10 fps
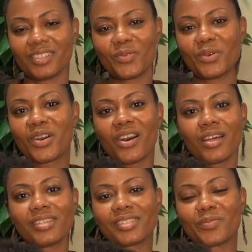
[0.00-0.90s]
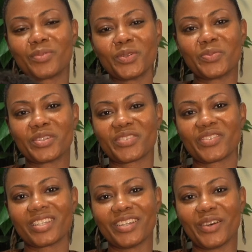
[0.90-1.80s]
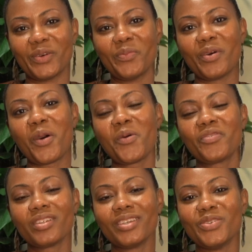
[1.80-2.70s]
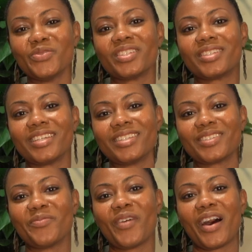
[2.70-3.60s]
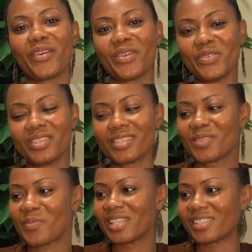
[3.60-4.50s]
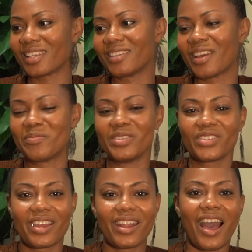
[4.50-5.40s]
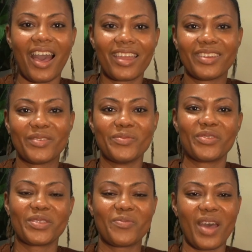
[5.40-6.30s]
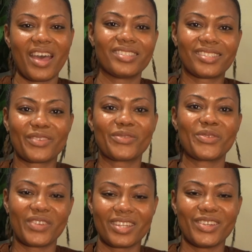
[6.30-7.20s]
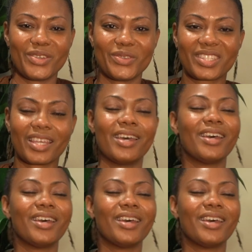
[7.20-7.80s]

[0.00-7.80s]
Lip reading: We'll call this a bloopers video, but hopefully you receive some value. This is my son. I've been trying to hide him for the past several videos,